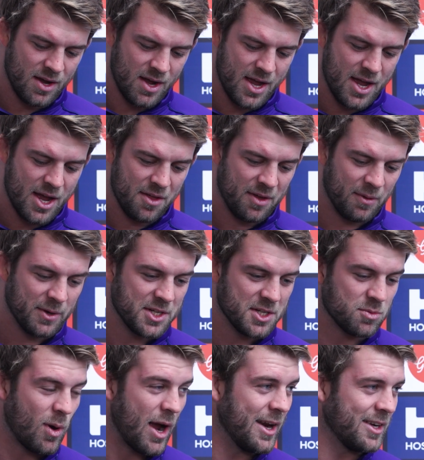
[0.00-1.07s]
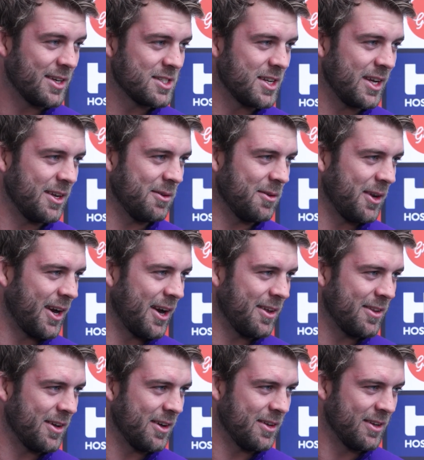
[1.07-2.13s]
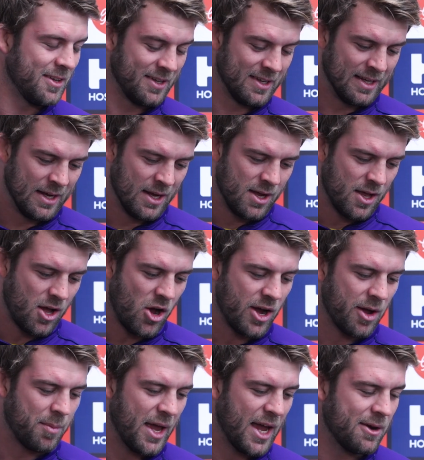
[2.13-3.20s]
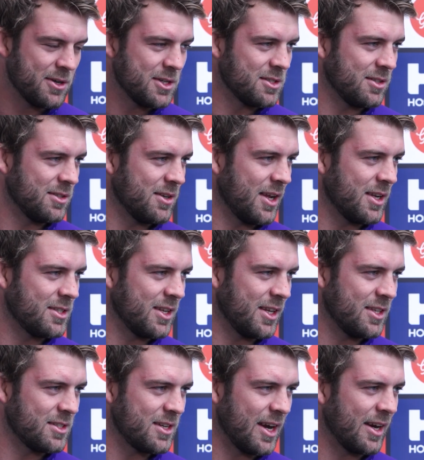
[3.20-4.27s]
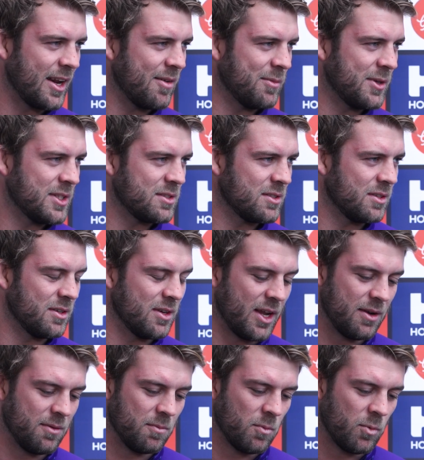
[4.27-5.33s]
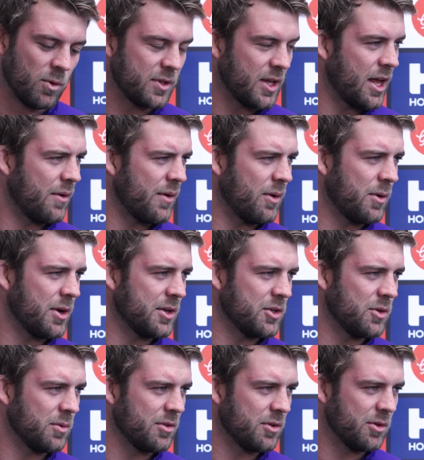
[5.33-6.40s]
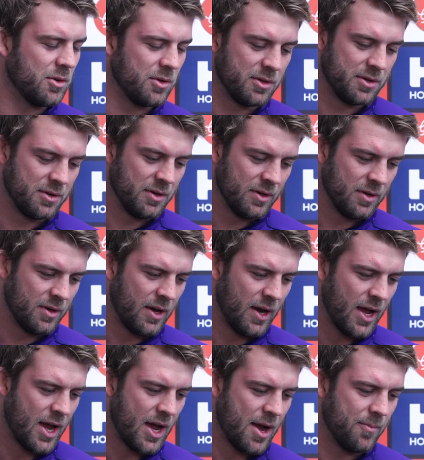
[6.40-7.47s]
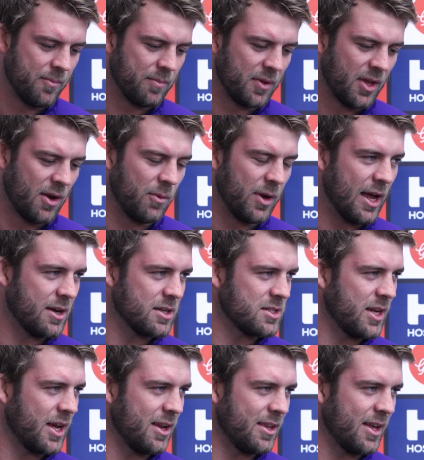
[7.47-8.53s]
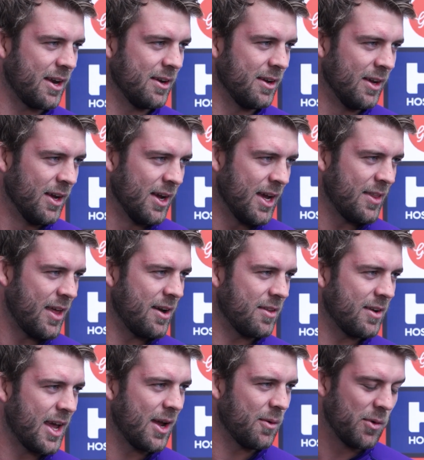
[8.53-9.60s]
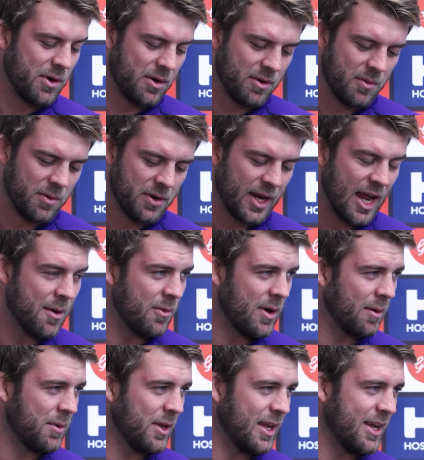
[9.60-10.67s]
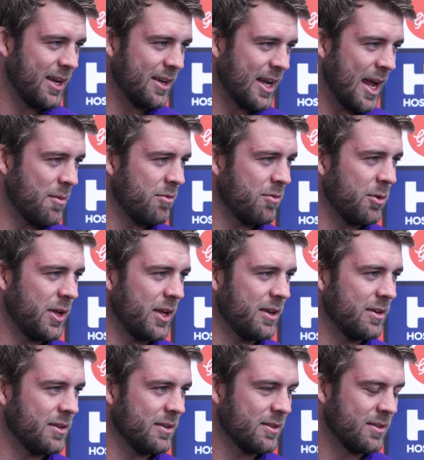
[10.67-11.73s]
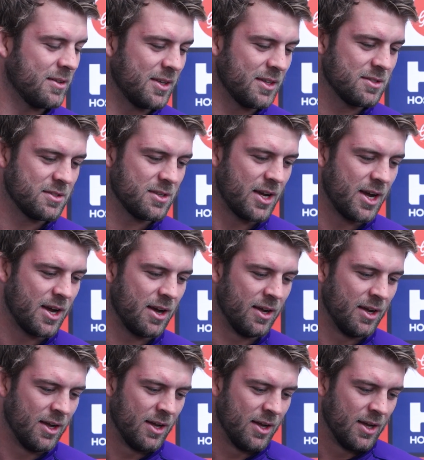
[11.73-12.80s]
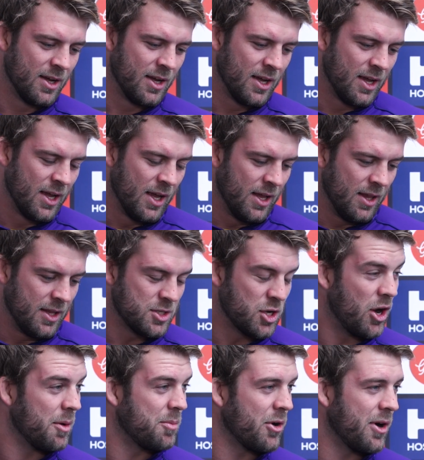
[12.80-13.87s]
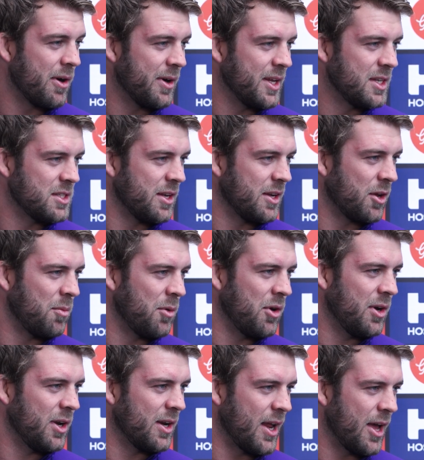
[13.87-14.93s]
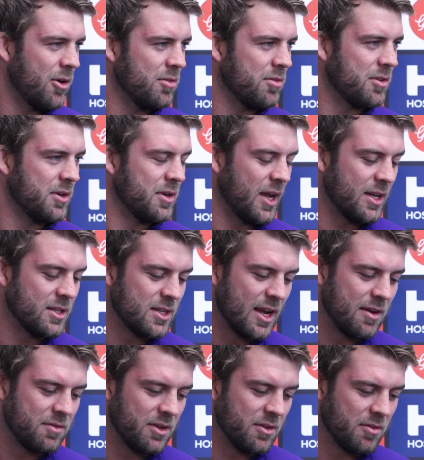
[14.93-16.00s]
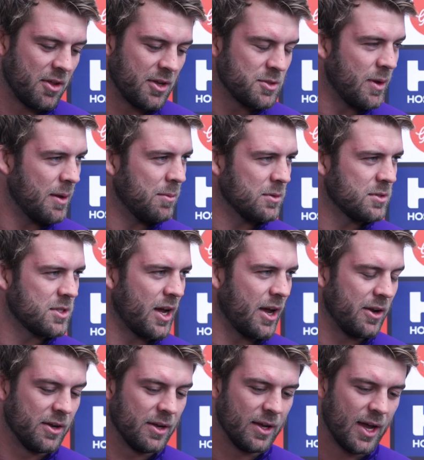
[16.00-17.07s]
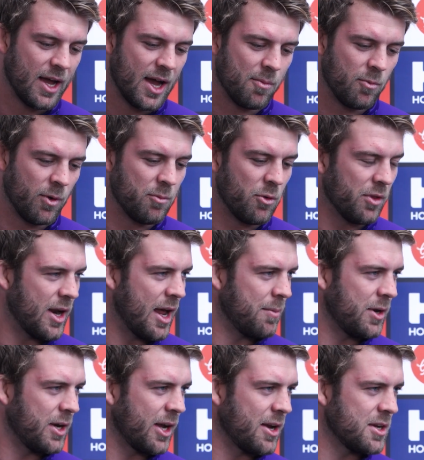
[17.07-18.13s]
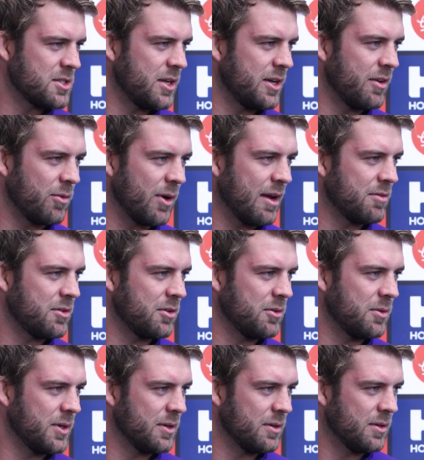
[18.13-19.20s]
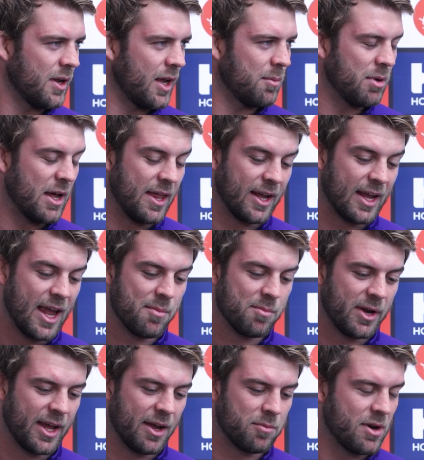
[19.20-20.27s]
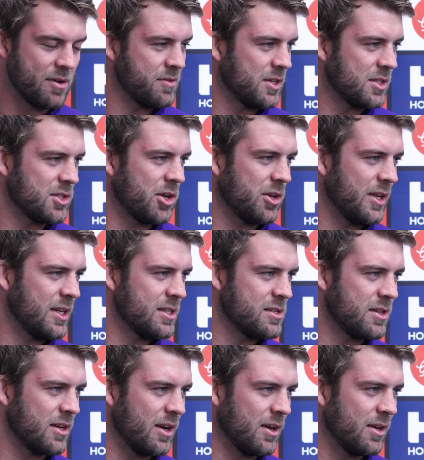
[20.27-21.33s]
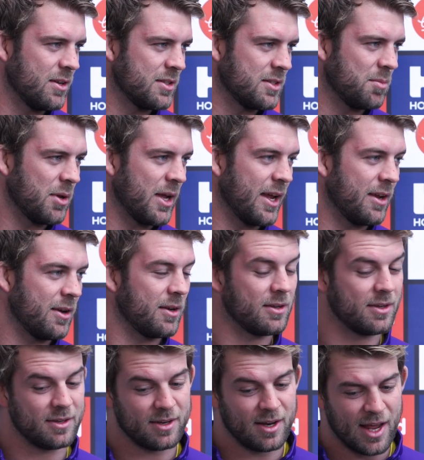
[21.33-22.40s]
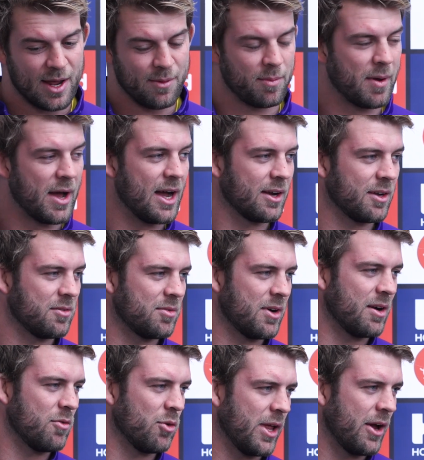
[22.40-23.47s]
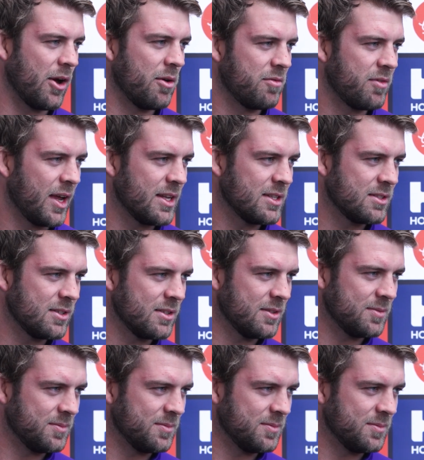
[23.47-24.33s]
I think we're just waiting to see, the higher powers and see the state governments and what the NRL want to do with it all. And we understand that at the end of the day, we're a game of rugby league, a game of footy, and there's higher priorities in the community and health and safety of those people. So we're more than happy to go to Sydney if we have to and play that game, but our preference certainly is to play at Amy Park in front of all our home fans.